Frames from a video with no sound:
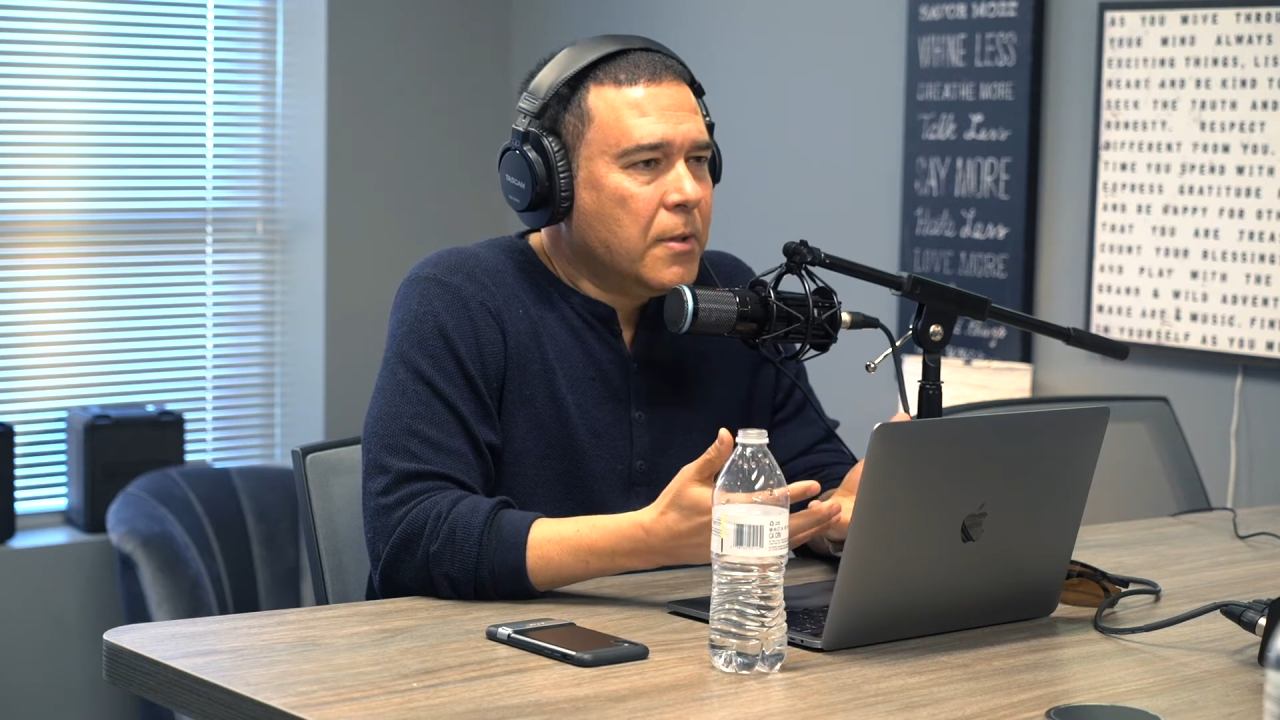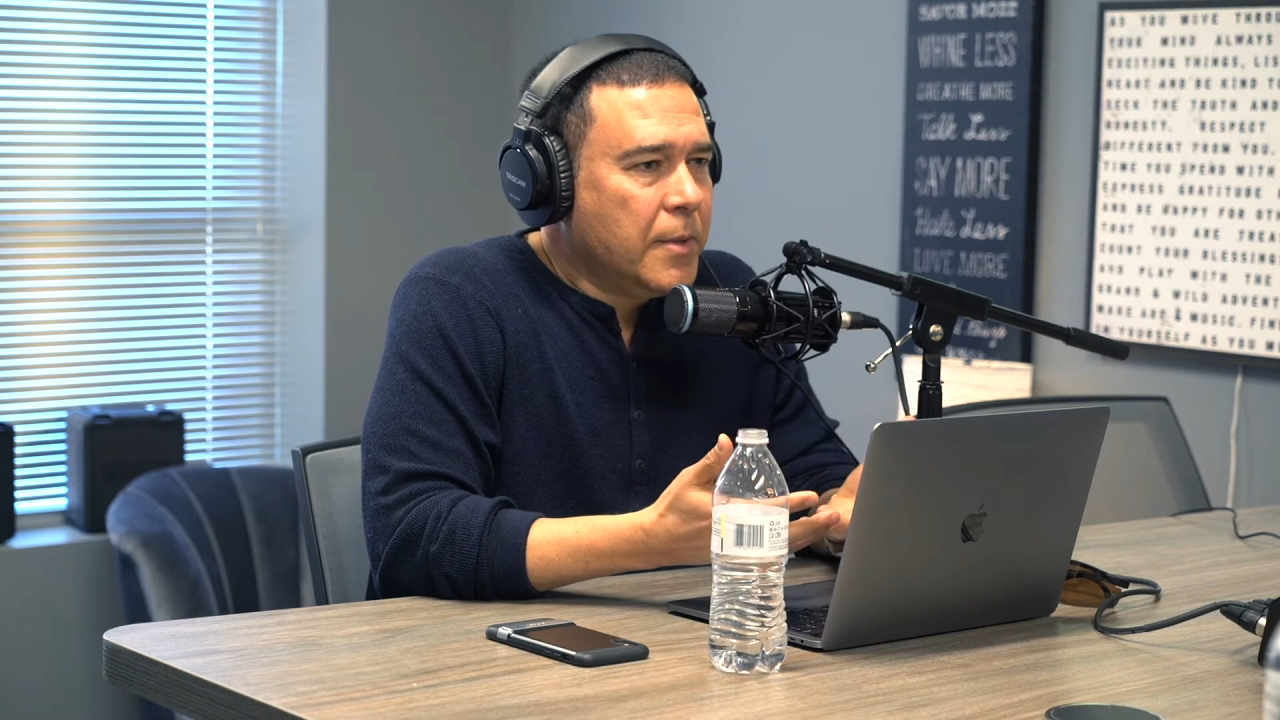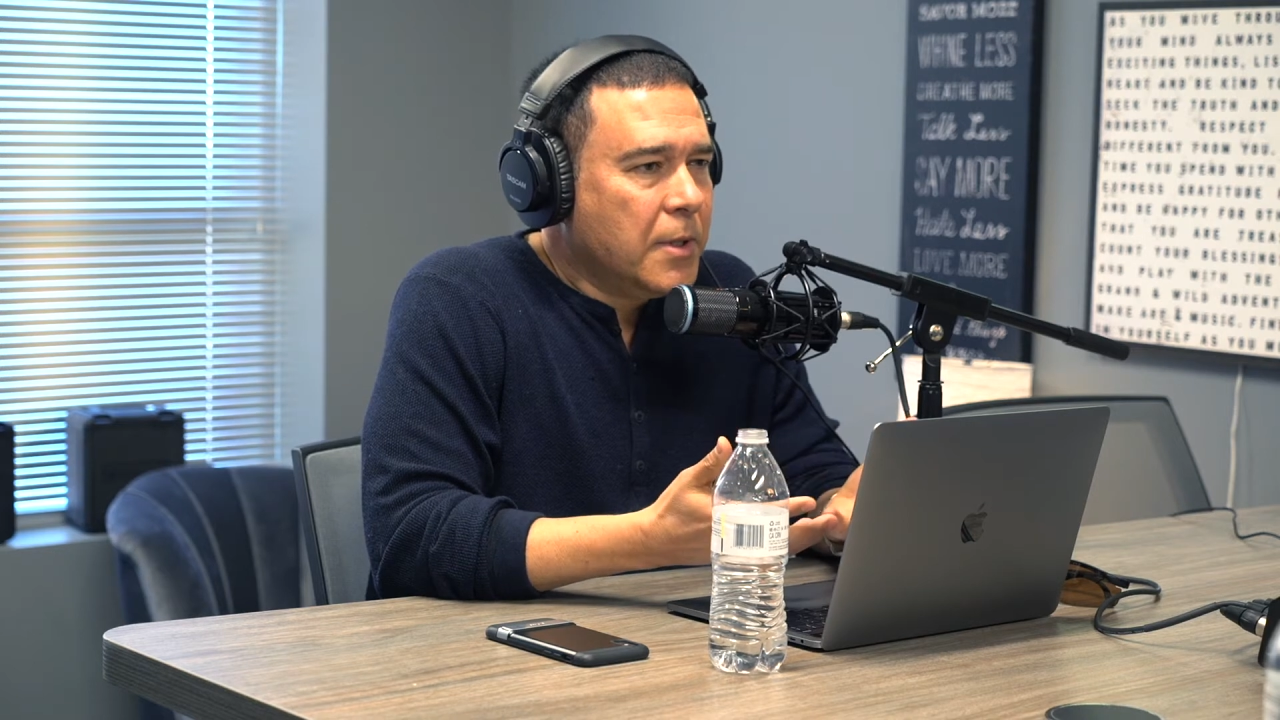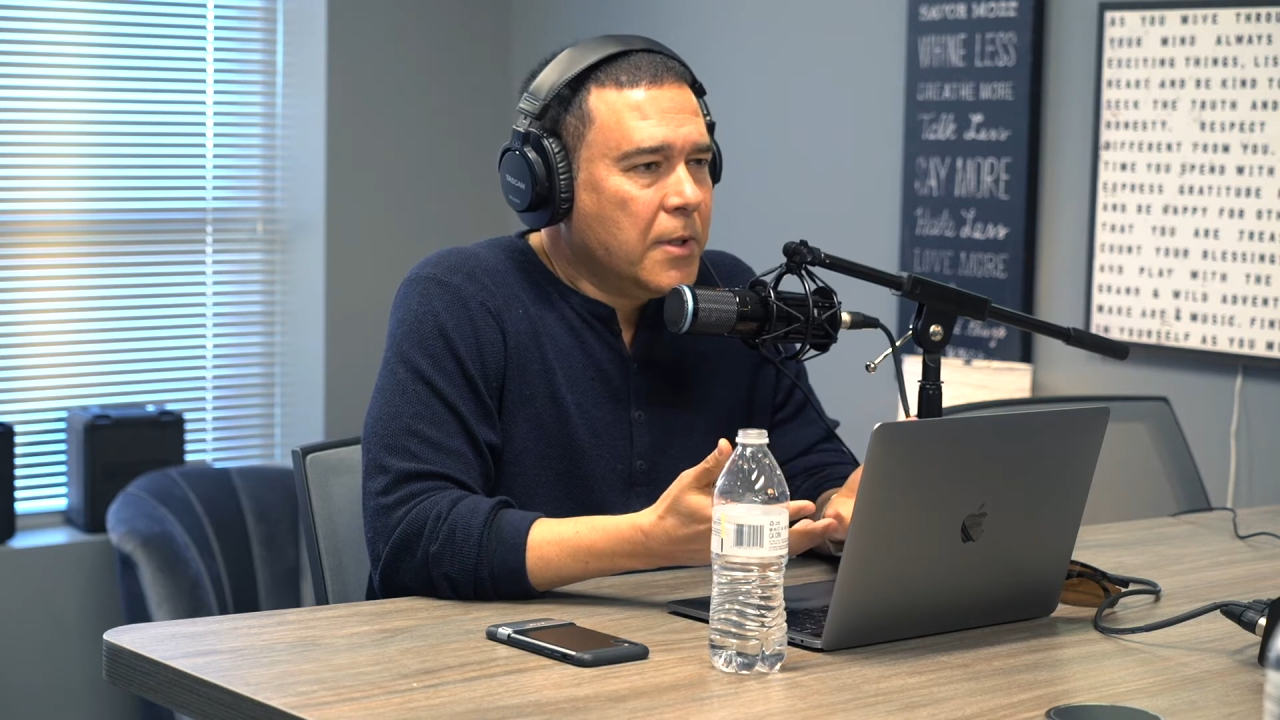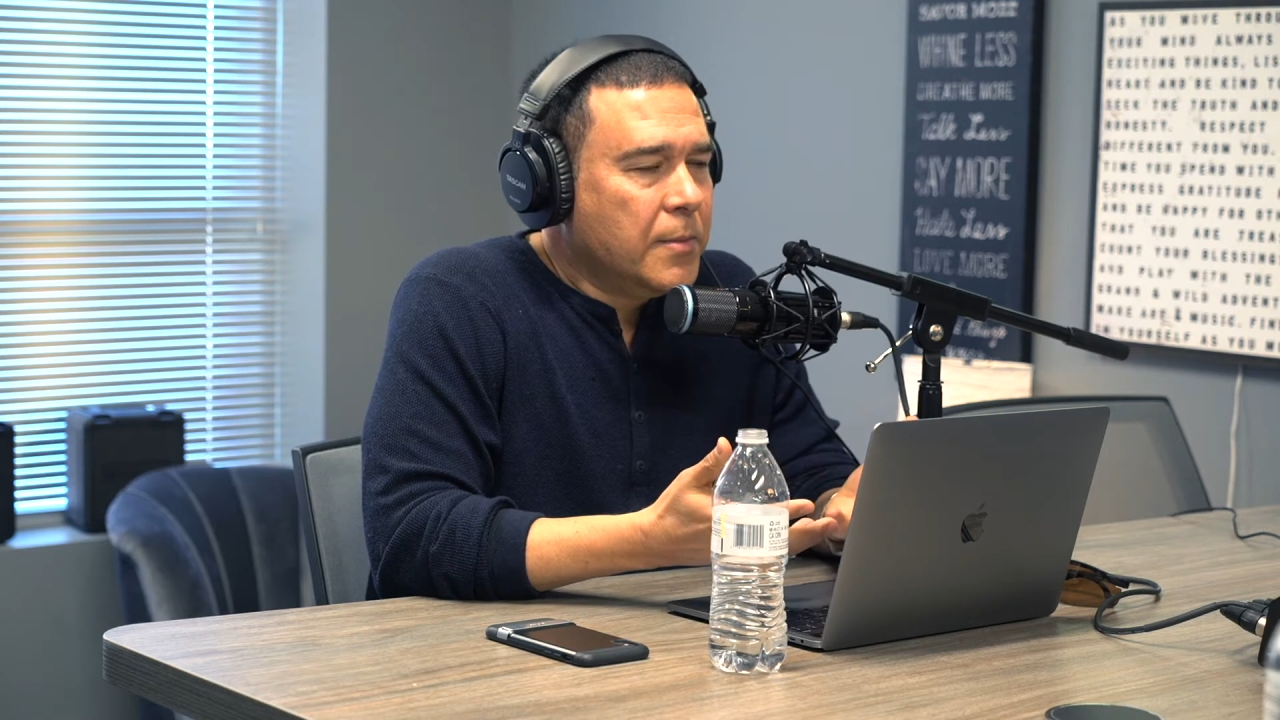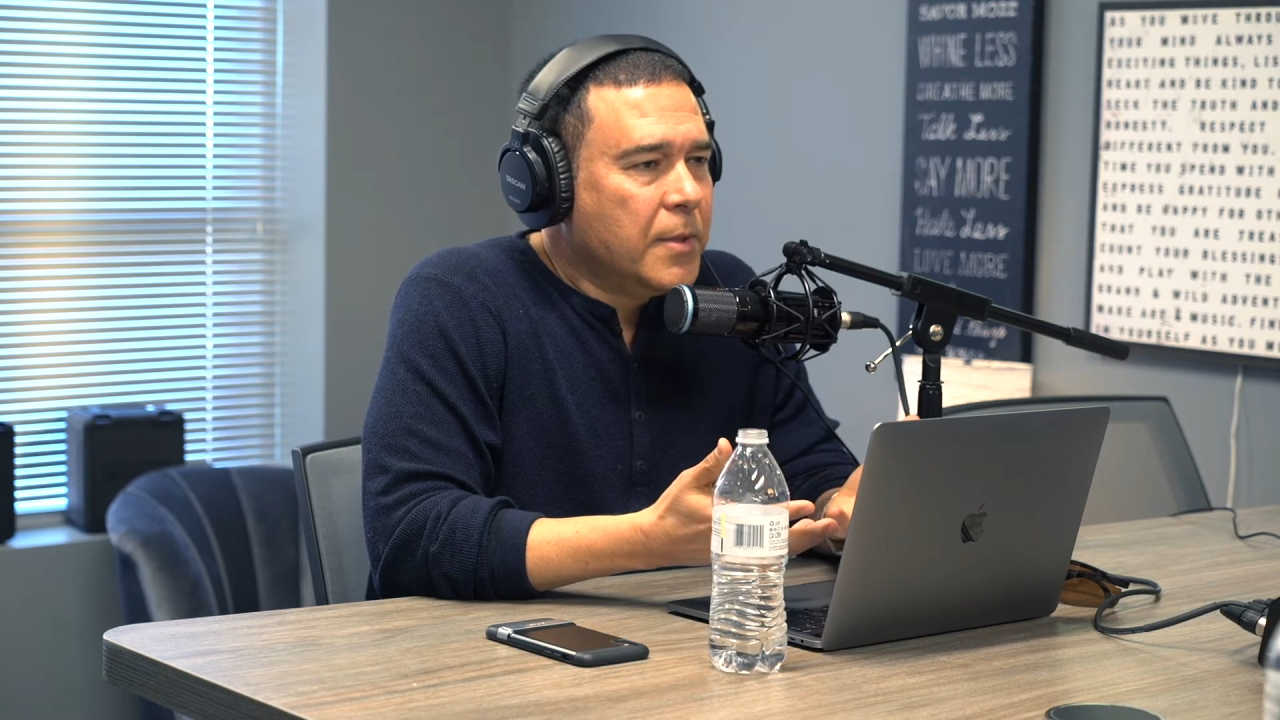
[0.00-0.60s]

ability,